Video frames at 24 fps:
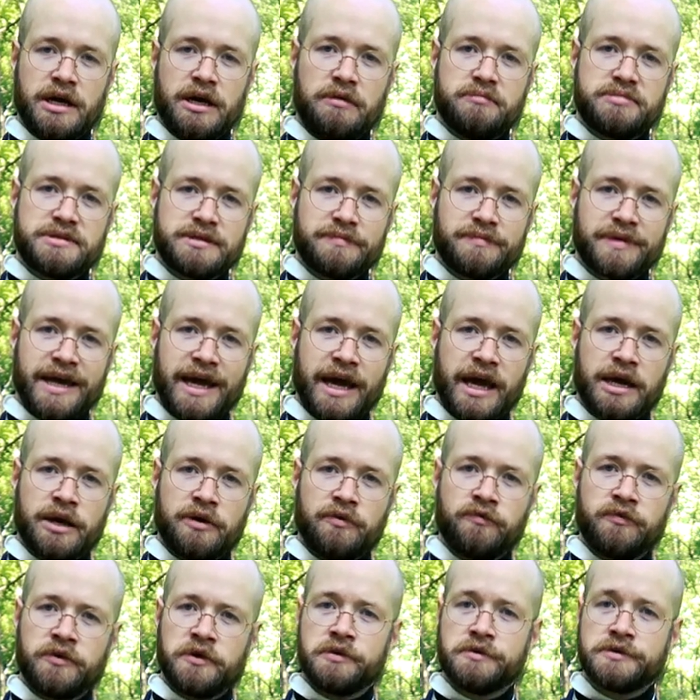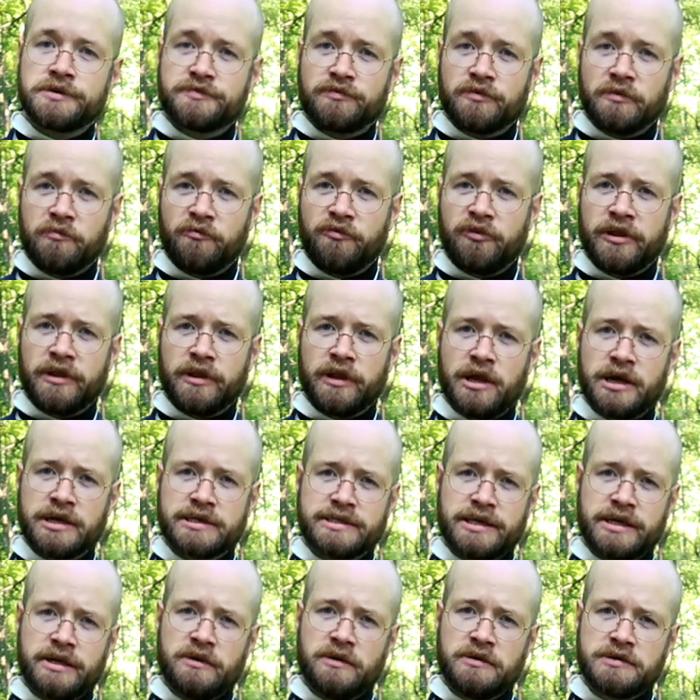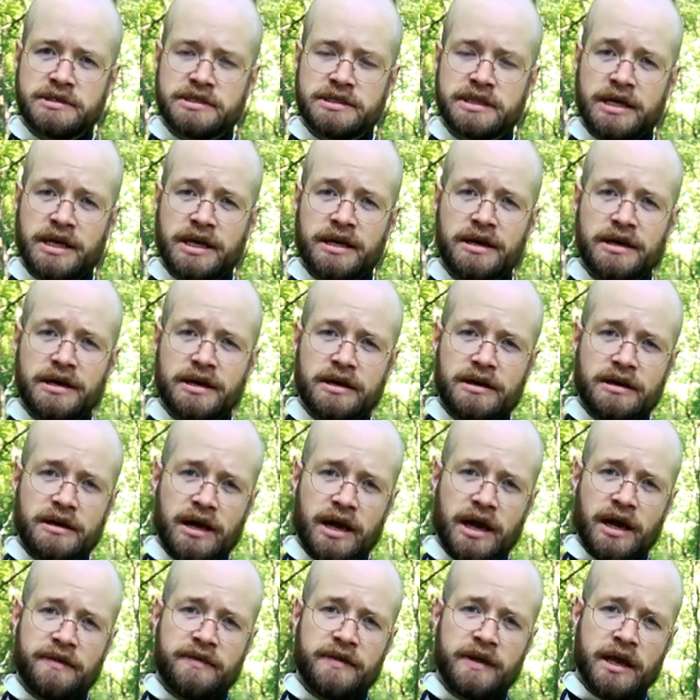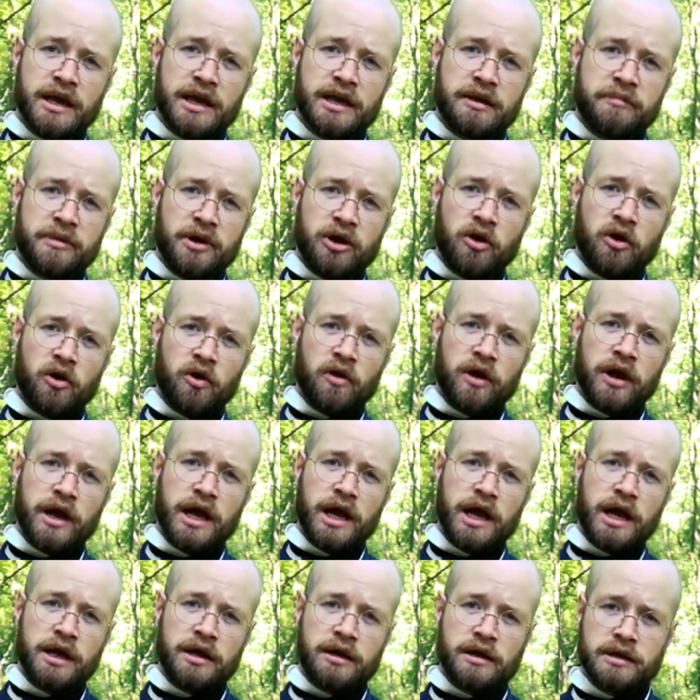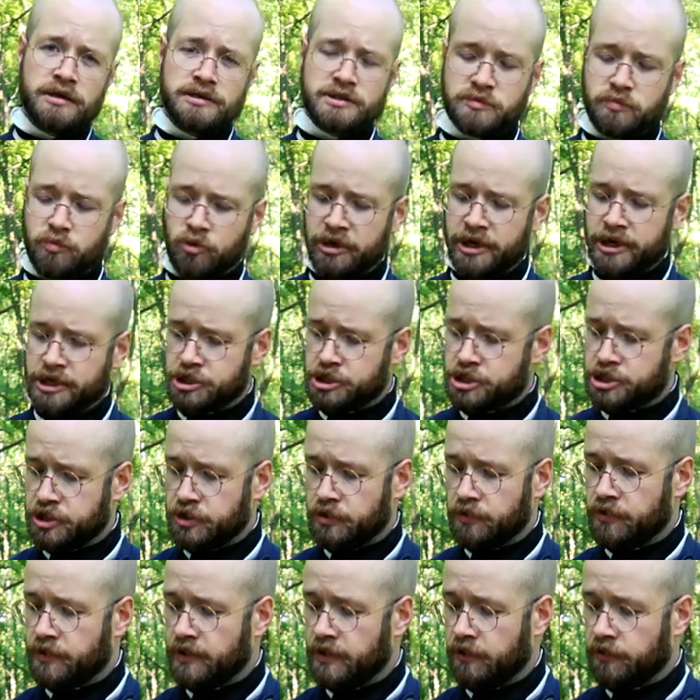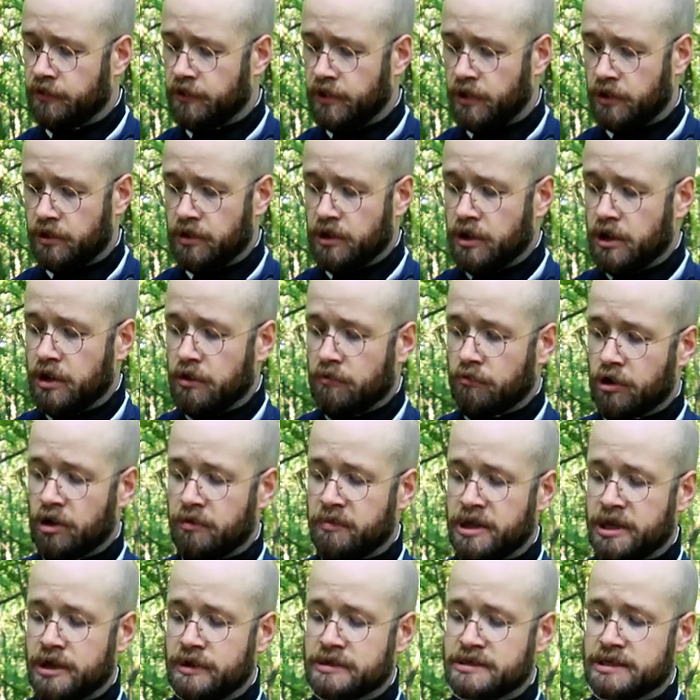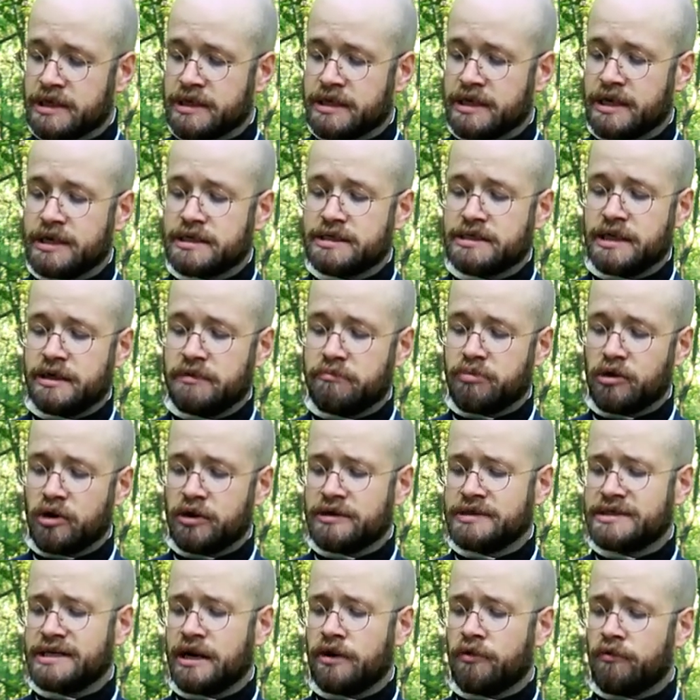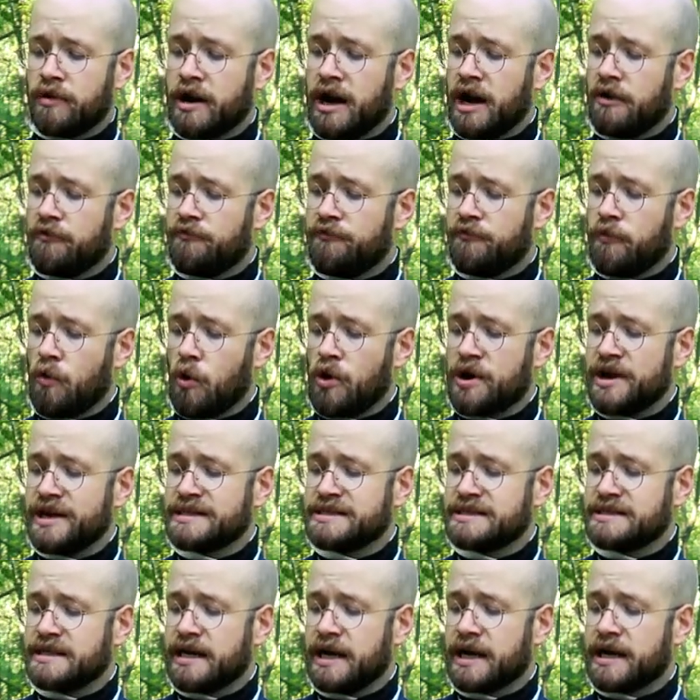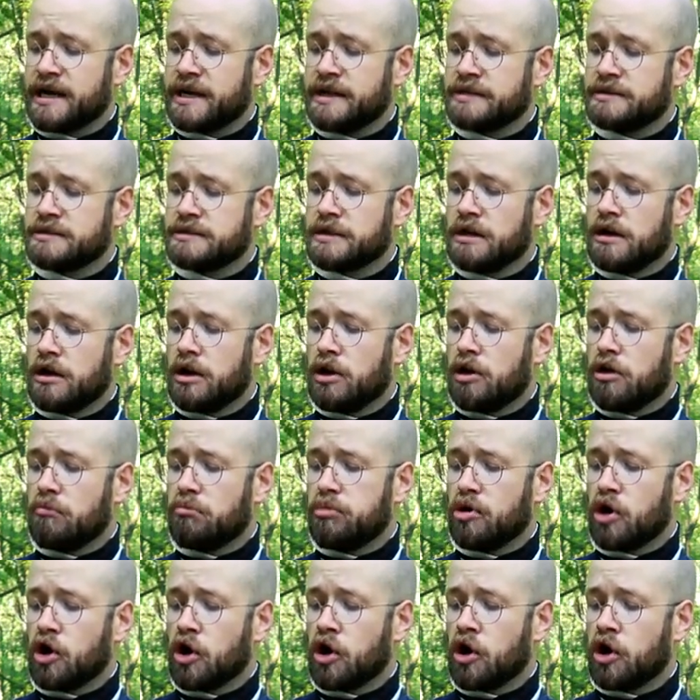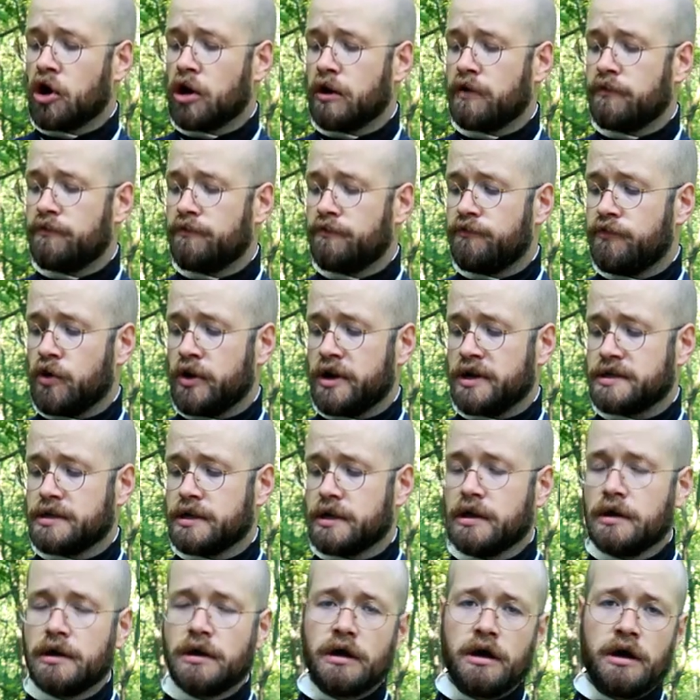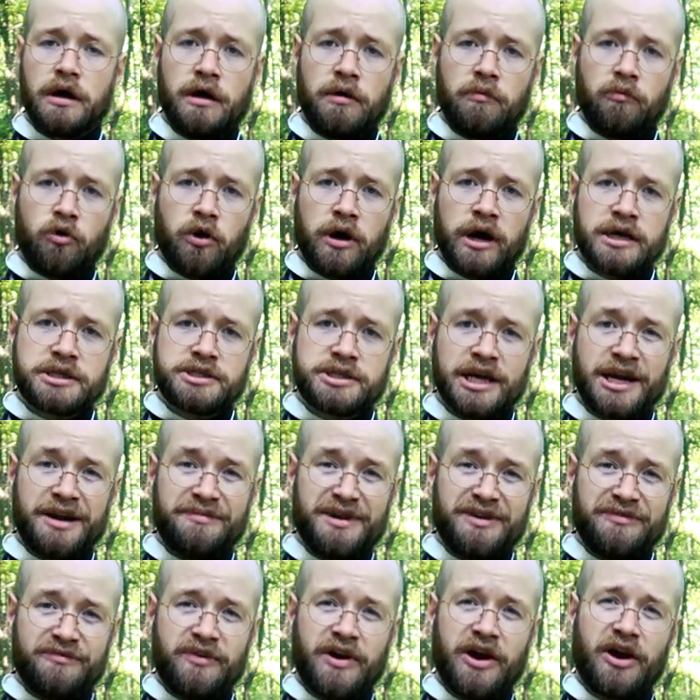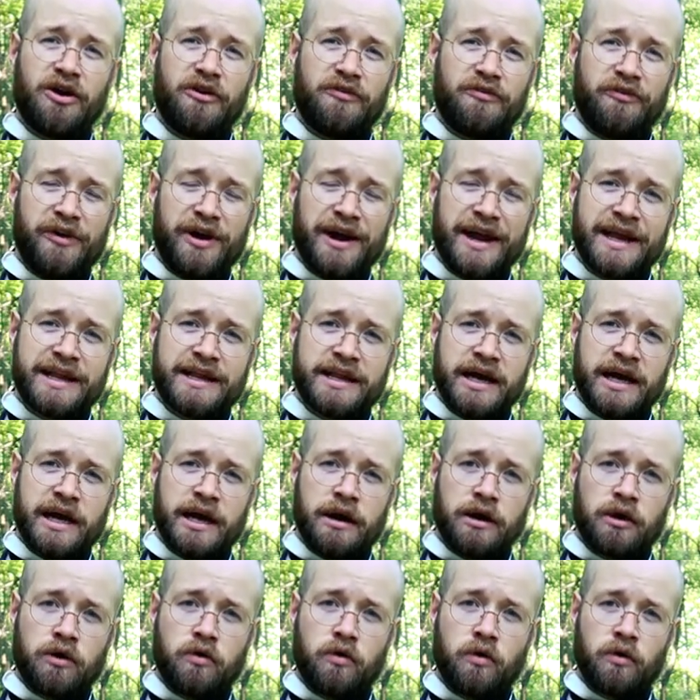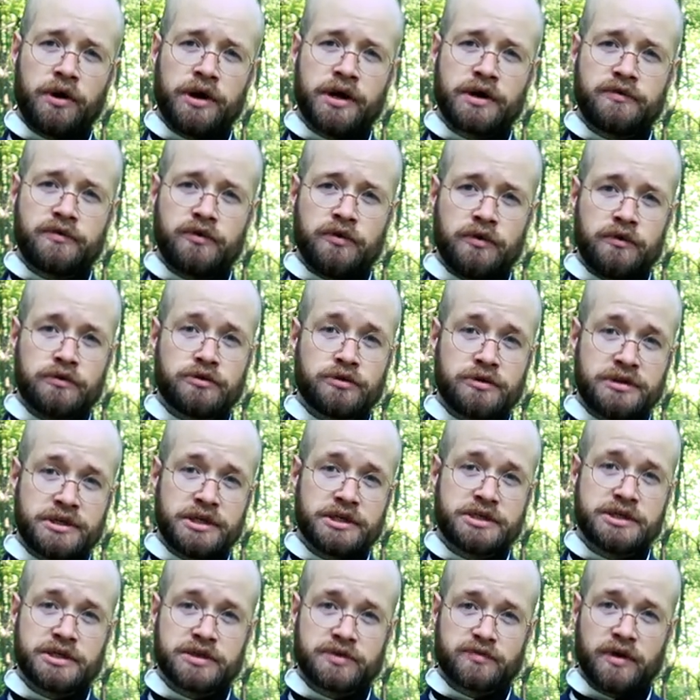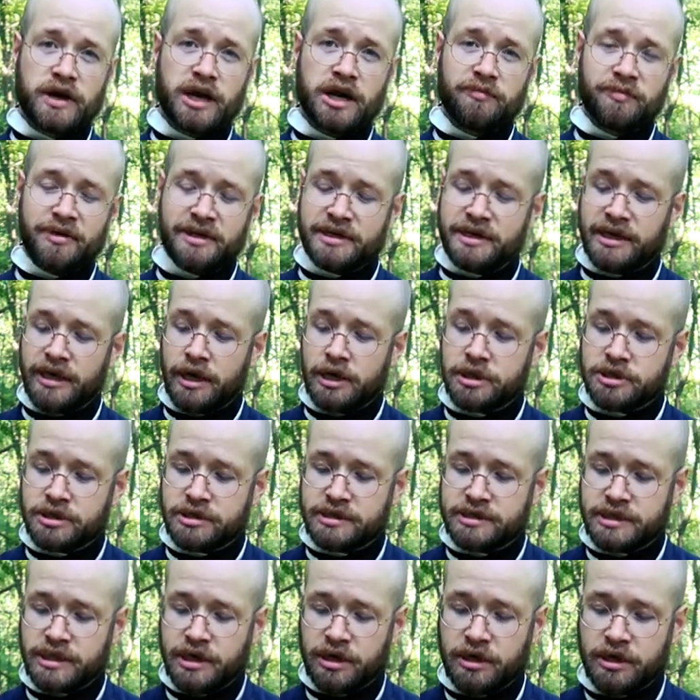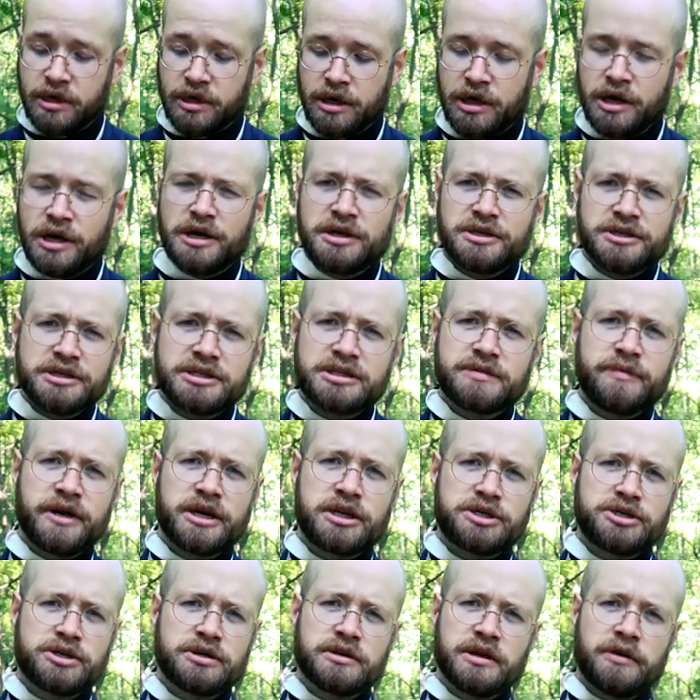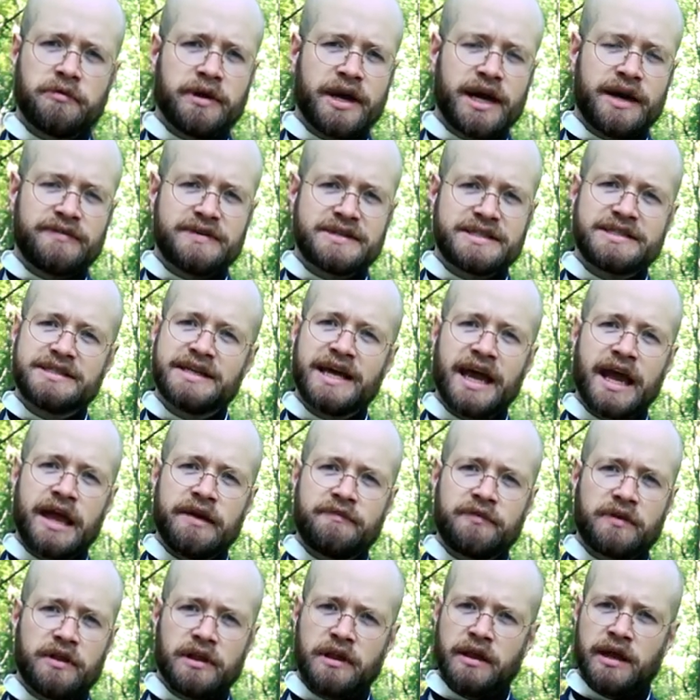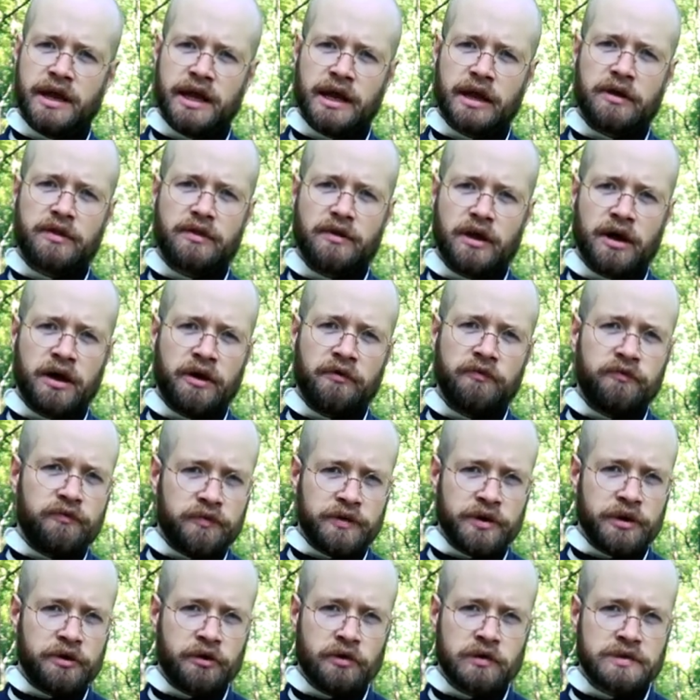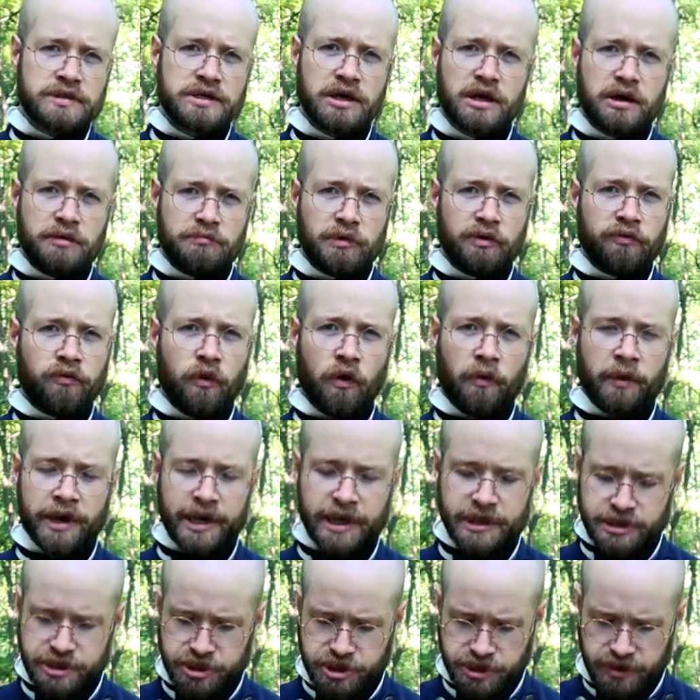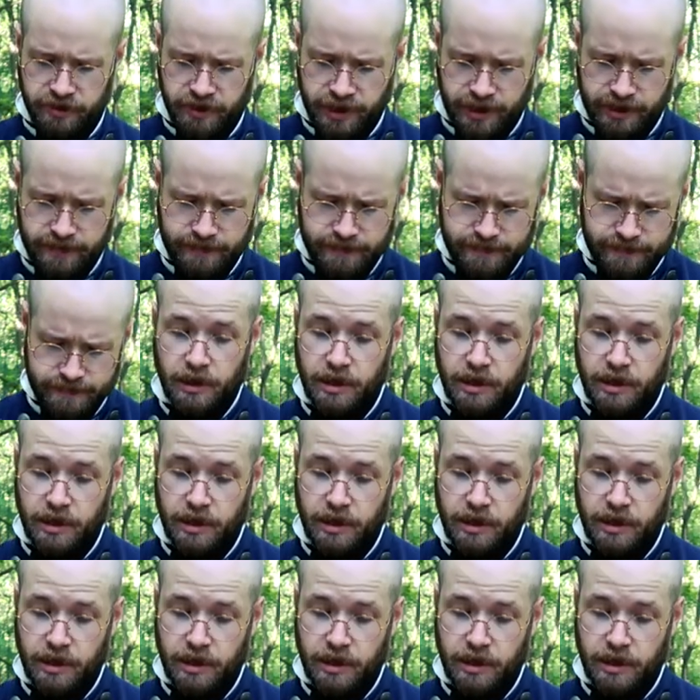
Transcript: up some cannon fuse from Flintlocks LLC at the NMLRA uh, spring shoot this year. We're gonna be using this. It burns at a rate of 40 seconds per foot. Uh, we're actually gonna be verifying that according to traditions recommendations here, just to make sure that we have a safe length of fuse before we get to shooting.